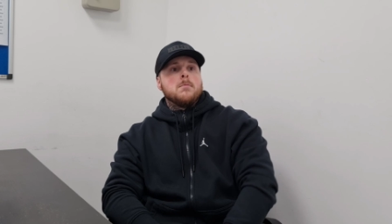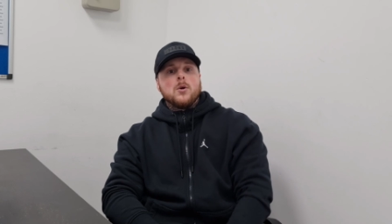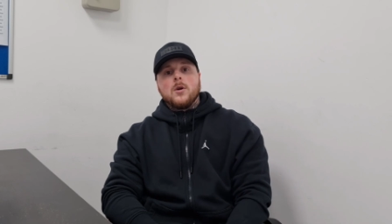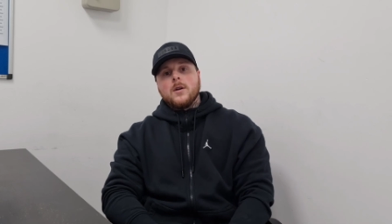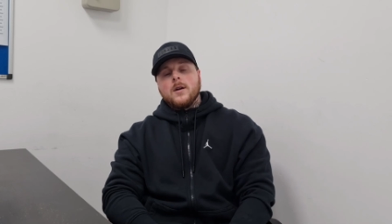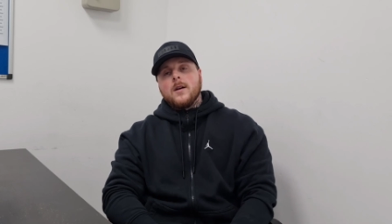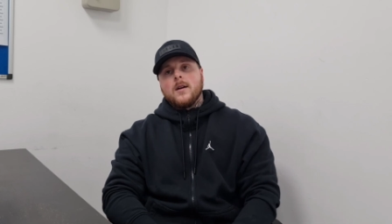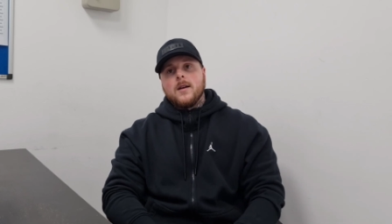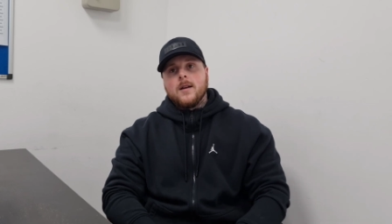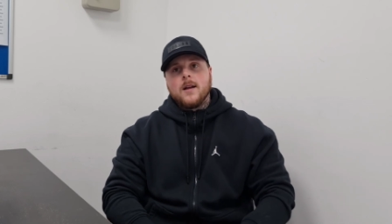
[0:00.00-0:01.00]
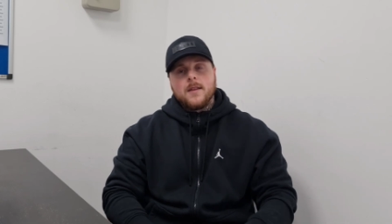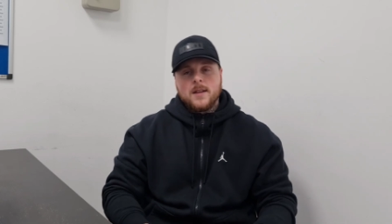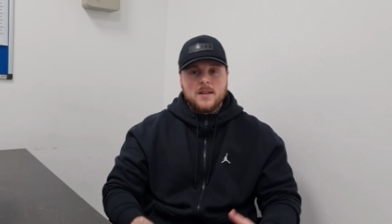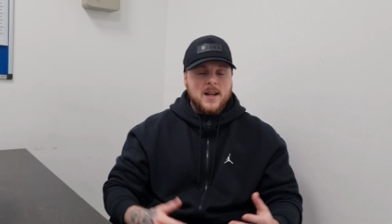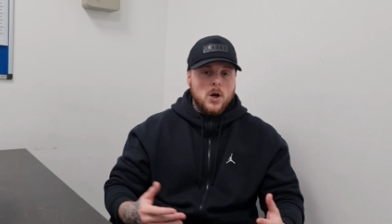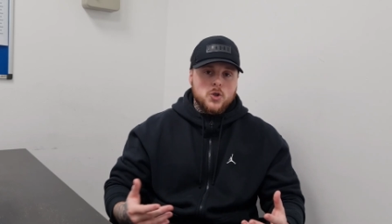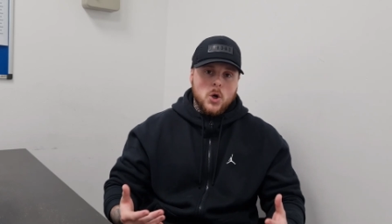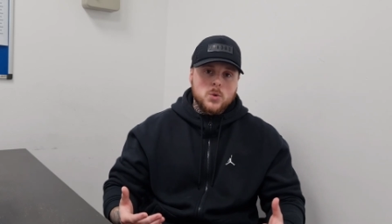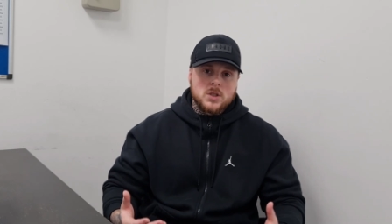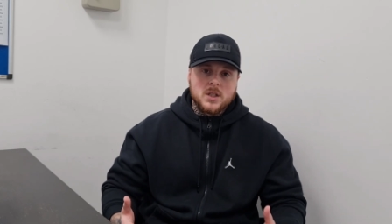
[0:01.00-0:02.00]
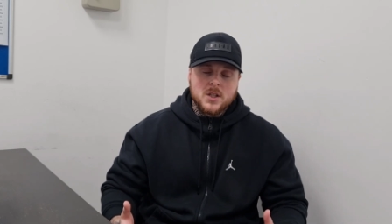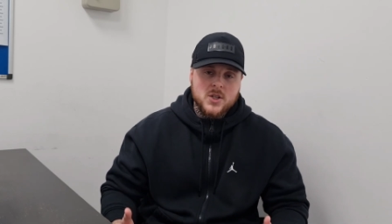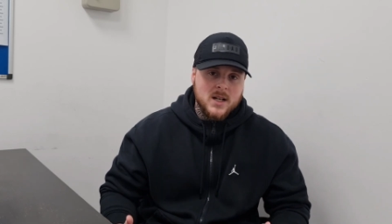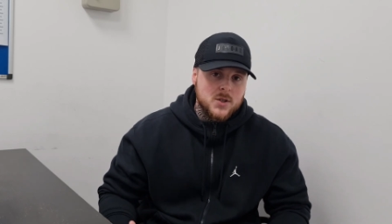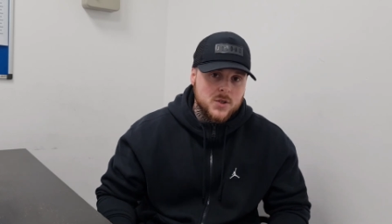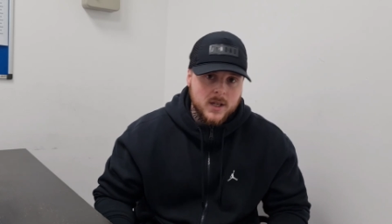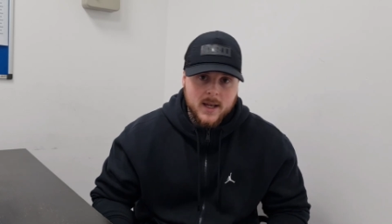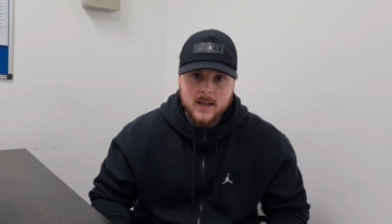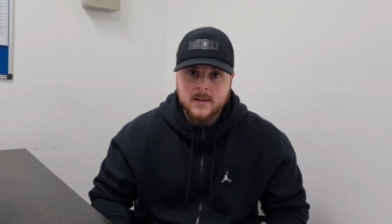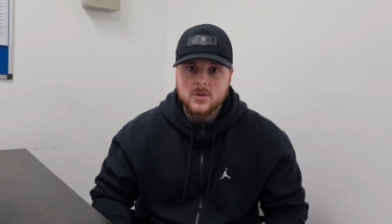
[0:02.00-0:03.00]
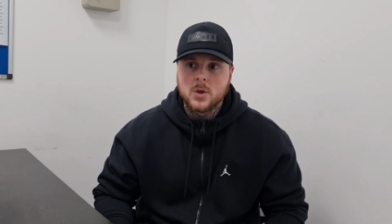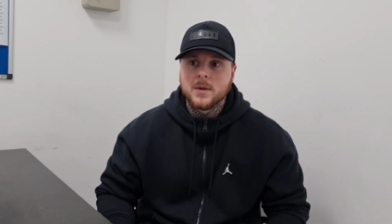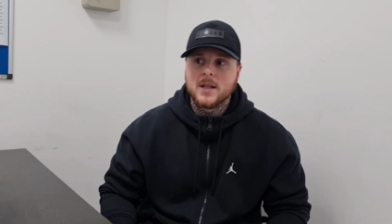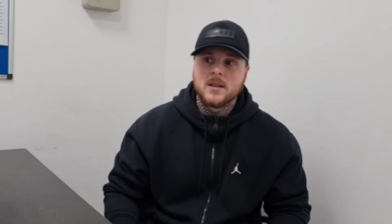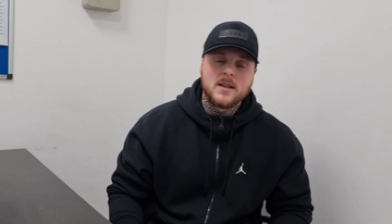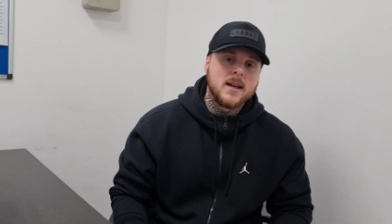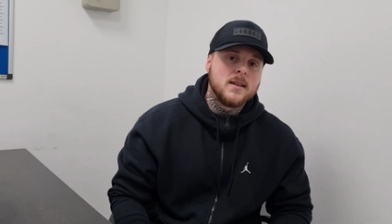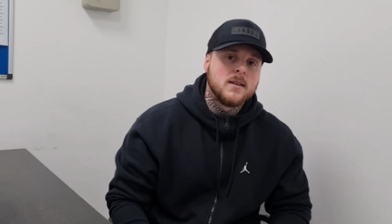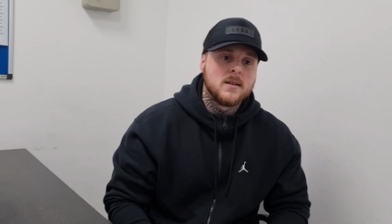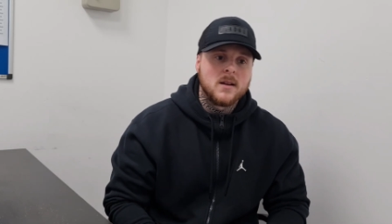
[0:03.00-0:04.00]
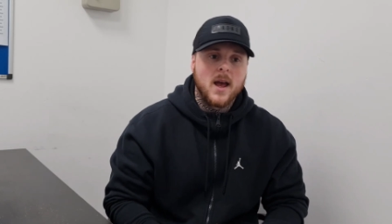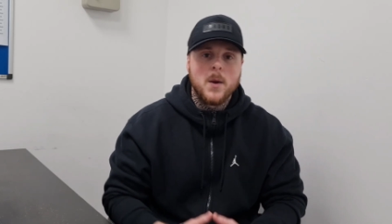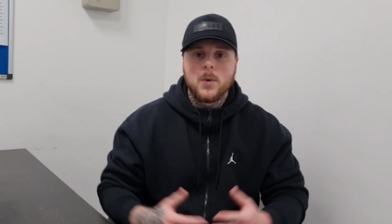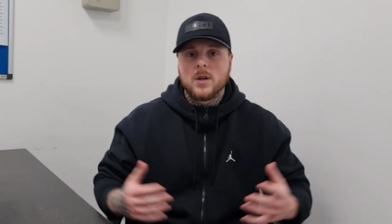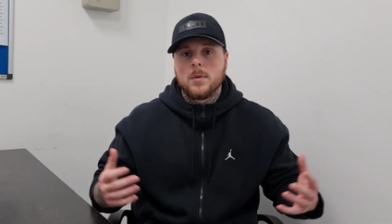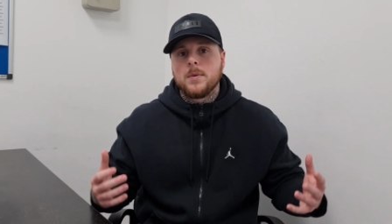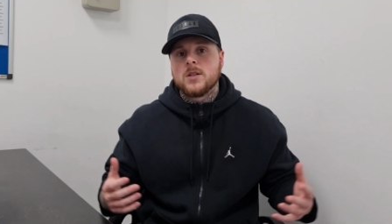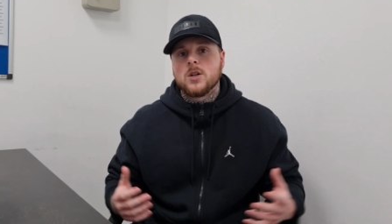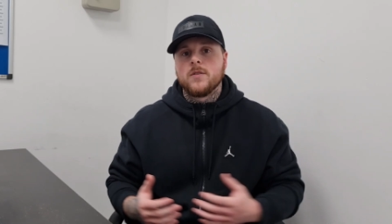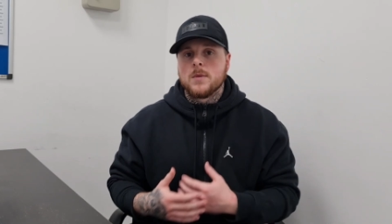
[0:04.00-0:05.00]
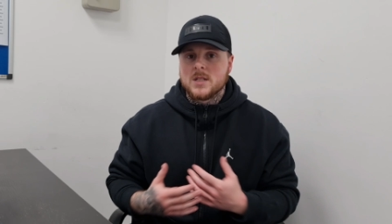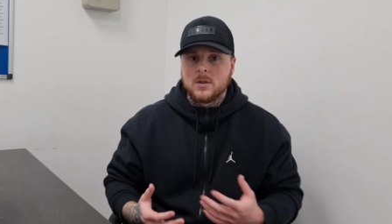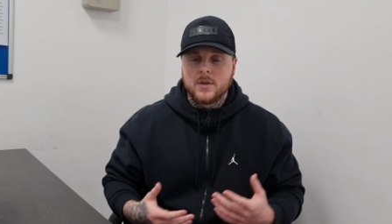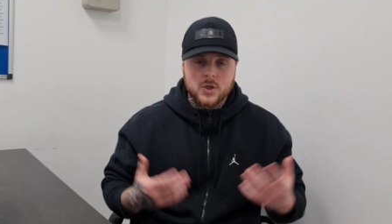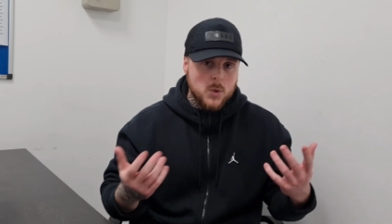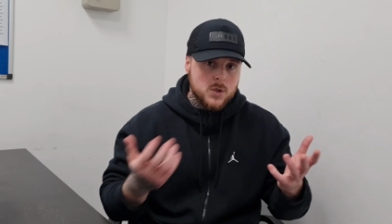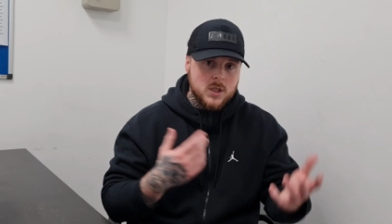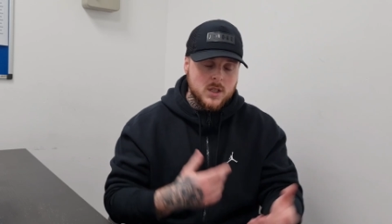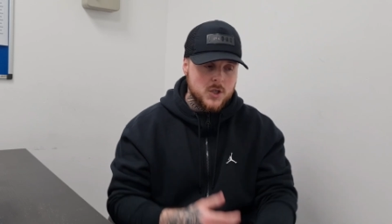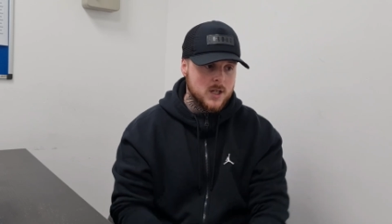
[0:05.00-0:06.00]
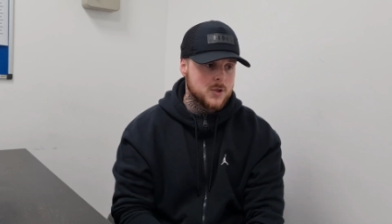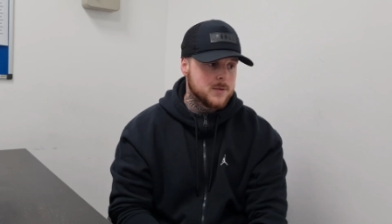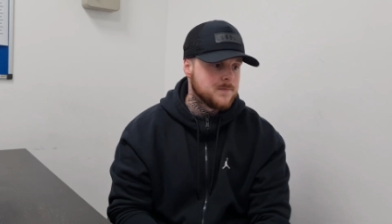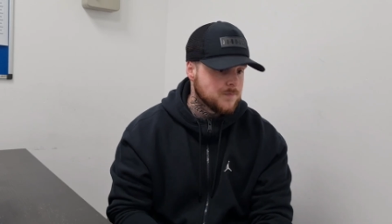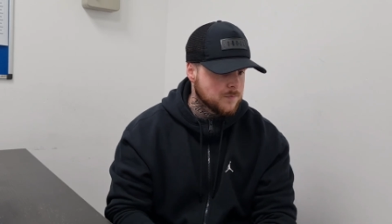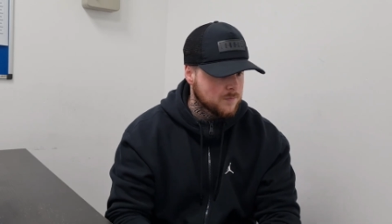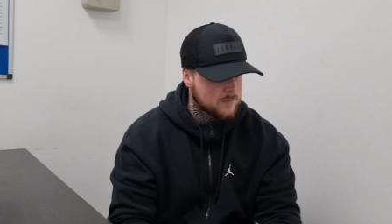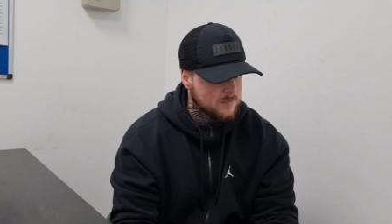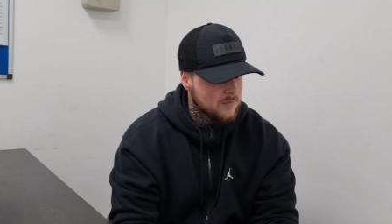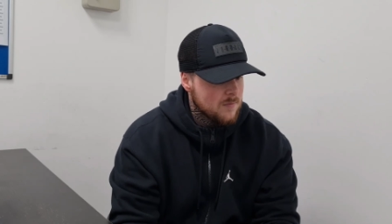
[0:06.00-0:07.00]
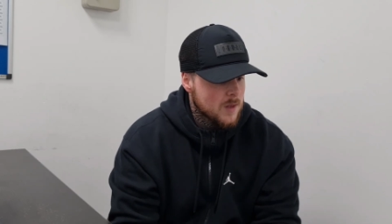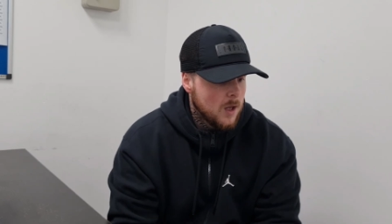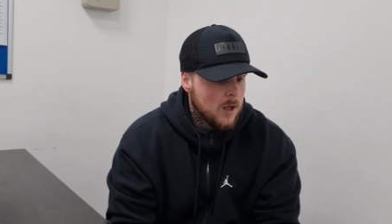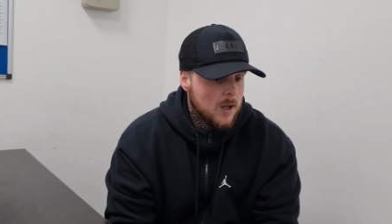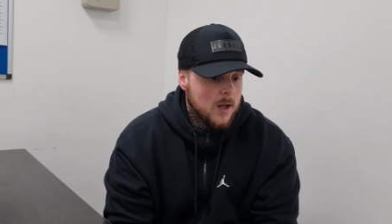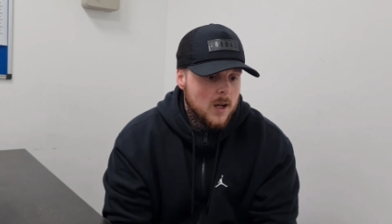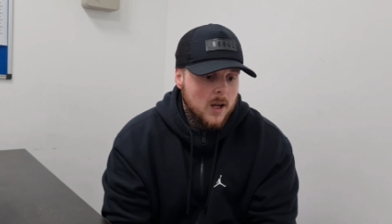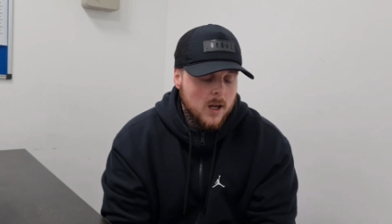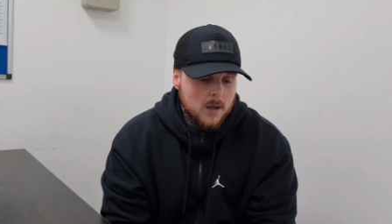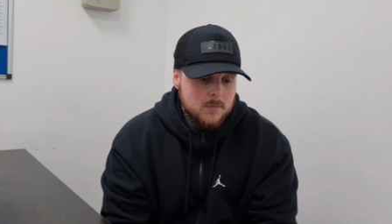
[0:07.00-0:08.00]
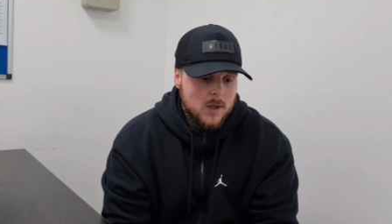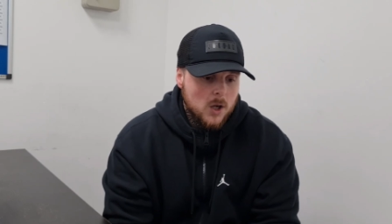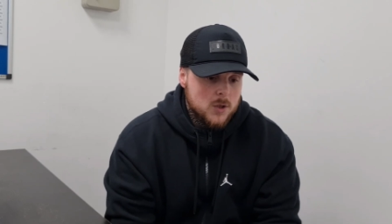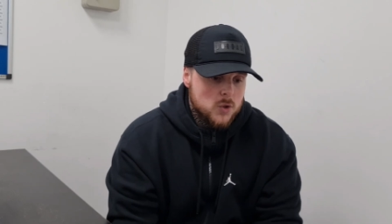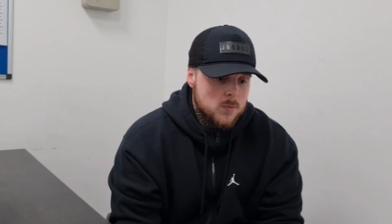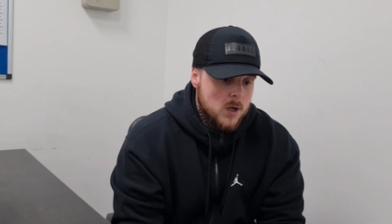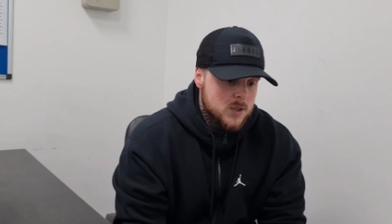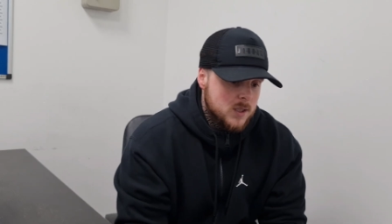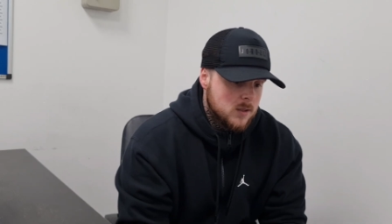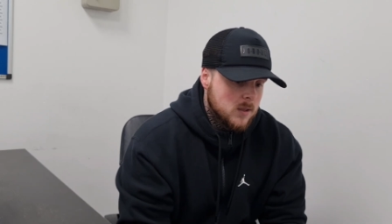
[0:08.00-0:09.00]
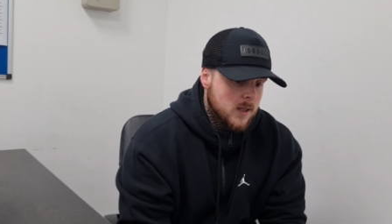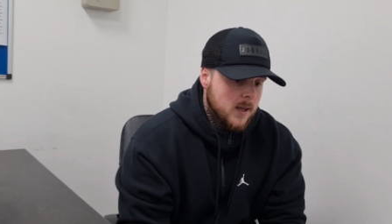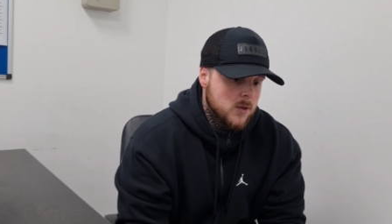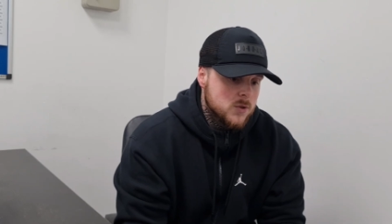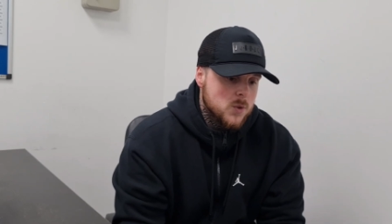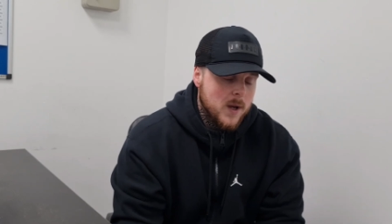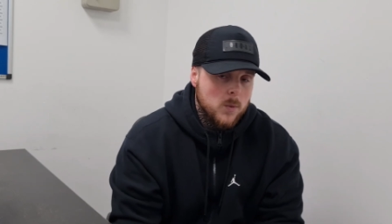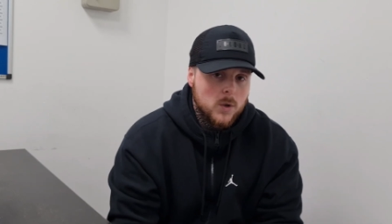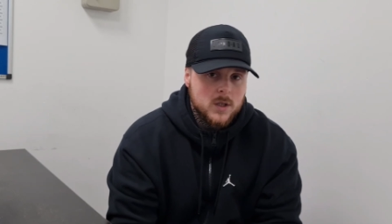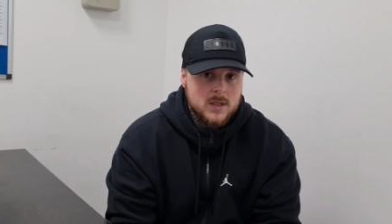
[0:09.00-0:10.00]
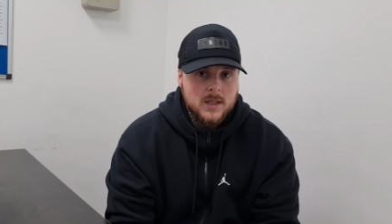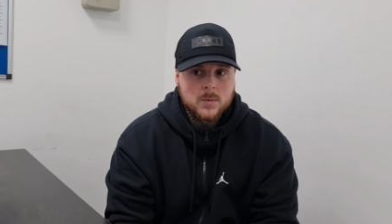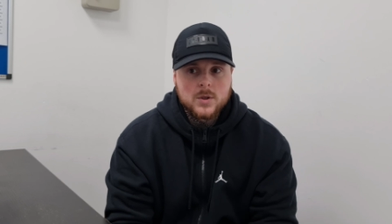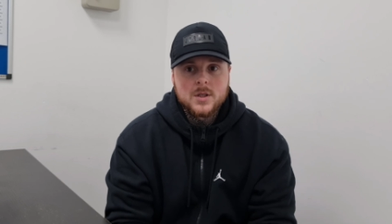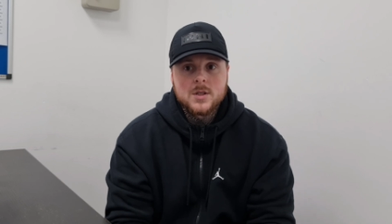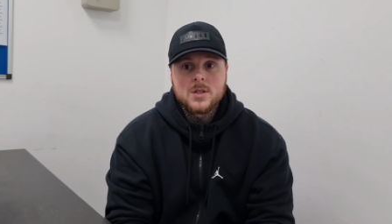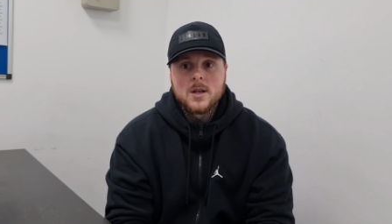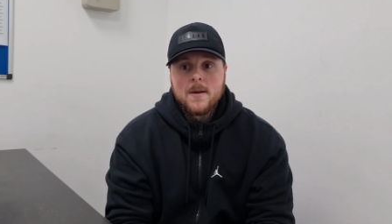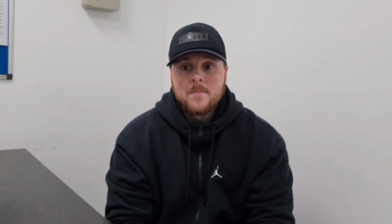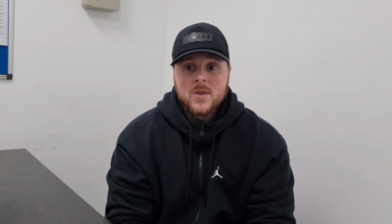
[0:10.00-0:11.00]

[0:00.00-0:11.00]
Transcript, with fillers: But at the end of the day, I chose to do the challenge. Okay. So at the end of the day, how can I be pissed off at myself? I chose to do the challenge. Um, I got two miles in, okay, because the way I worked it was